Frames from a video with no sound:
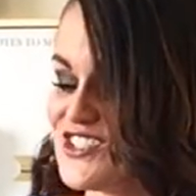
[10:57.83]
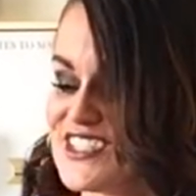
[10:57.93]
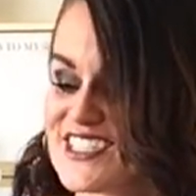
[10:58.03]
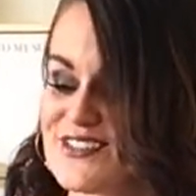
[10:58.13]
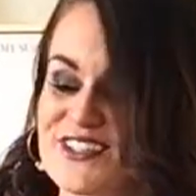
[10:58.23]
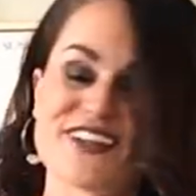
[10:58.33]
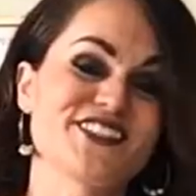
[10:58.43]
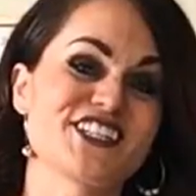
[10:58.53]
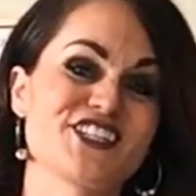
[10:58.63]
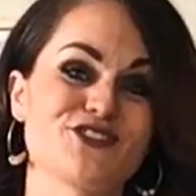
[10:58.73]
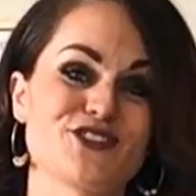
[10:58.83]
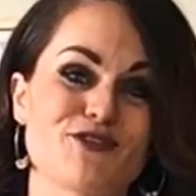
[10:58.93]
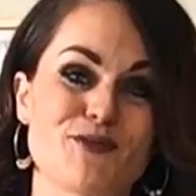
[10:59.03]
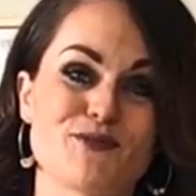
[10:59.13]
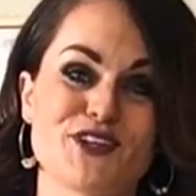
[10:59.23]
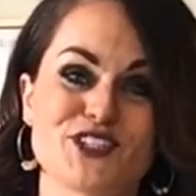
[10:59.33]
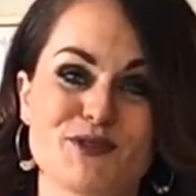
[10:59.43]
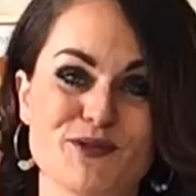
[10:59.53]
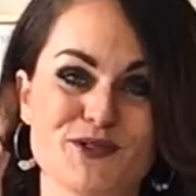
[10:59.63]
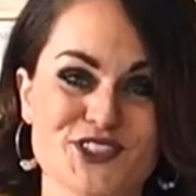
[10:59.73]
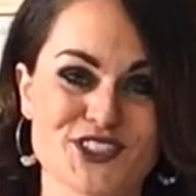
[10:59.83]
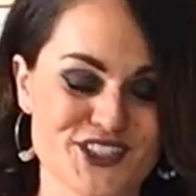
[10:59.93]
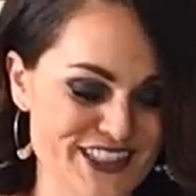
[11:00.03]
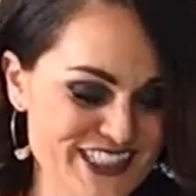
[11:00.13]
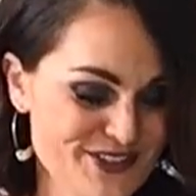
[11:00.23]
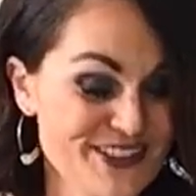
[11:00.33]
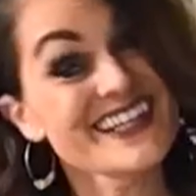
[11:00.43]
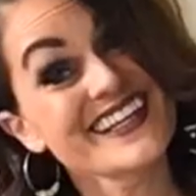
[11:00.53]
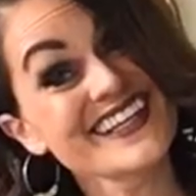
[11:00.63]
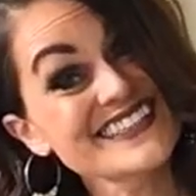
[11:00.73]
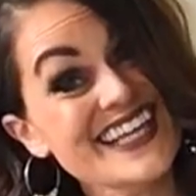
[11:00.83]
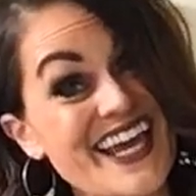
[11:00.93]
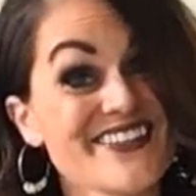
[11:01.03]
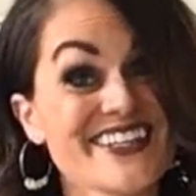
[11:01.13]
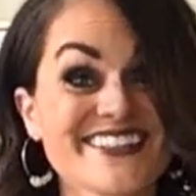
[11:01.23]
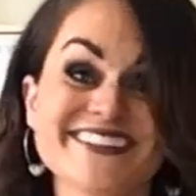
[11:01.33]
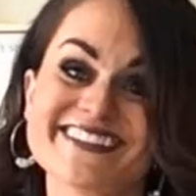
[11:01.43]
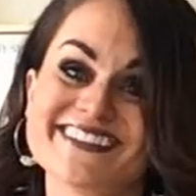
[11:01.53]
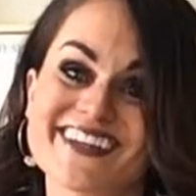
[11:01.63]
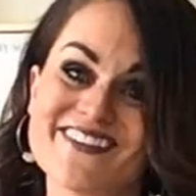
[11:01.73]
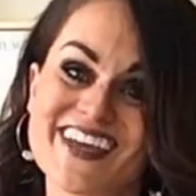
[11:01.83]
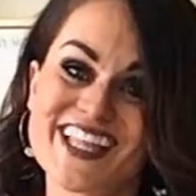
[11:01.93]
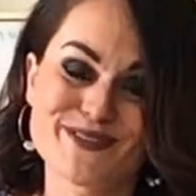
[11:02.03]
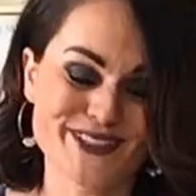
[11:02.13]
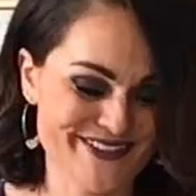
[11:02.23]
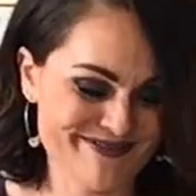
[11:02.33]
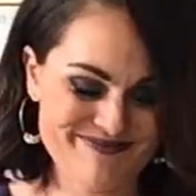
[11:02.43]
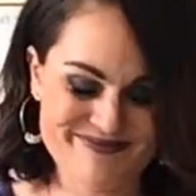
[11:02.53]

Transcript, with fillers: use this one. I was gonna use a foam brush, but we'll just use this one because I have it available.